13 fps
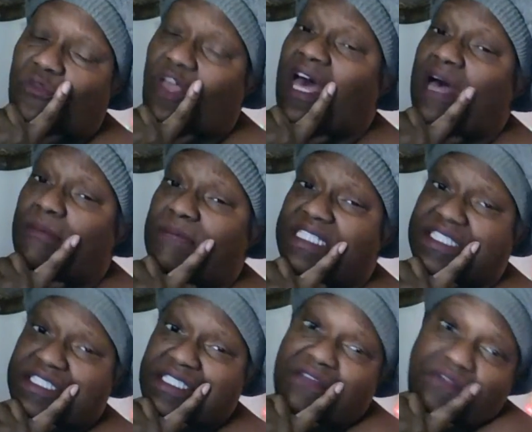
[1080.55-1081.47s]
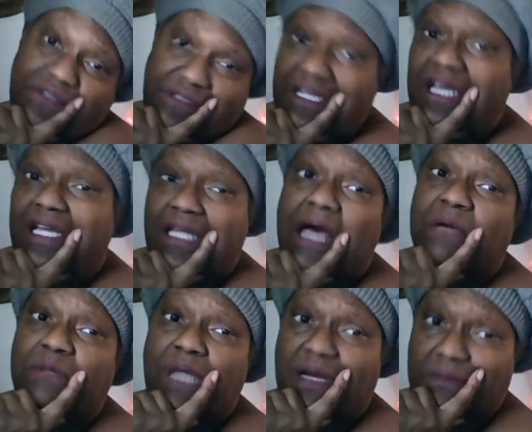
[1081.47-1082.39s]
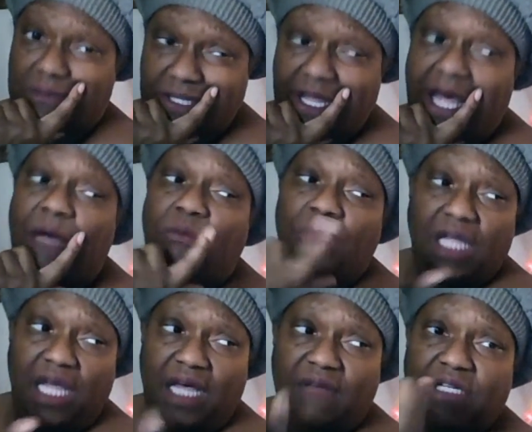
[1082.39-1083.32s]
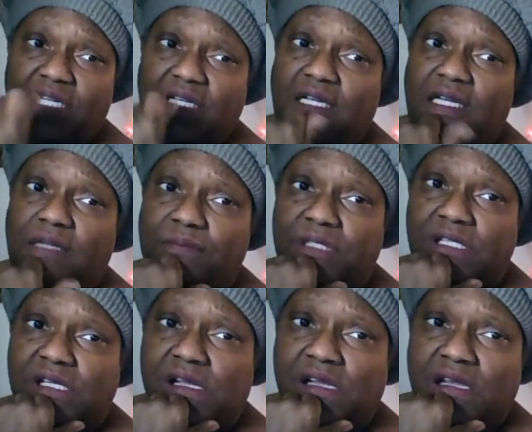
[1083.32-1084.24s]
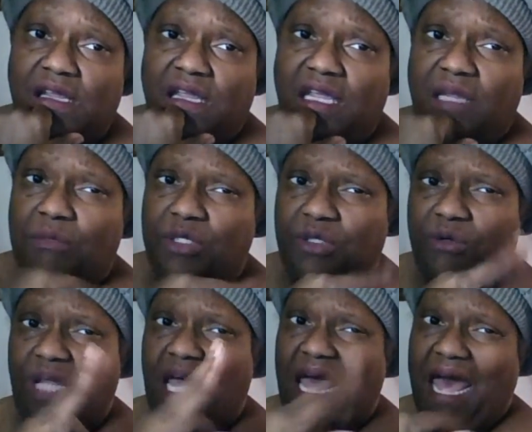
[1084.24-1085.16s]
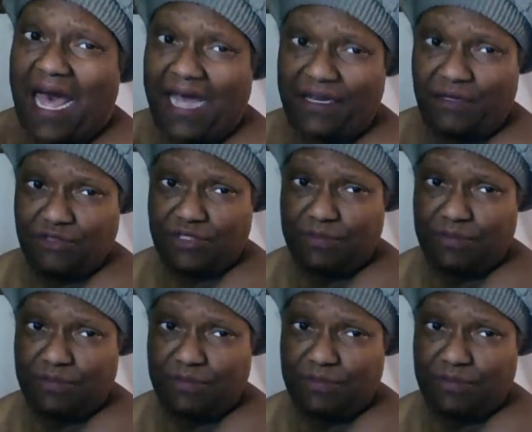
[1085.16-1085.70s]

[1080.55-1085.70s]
I myself, yeah, I will have a even though that I don't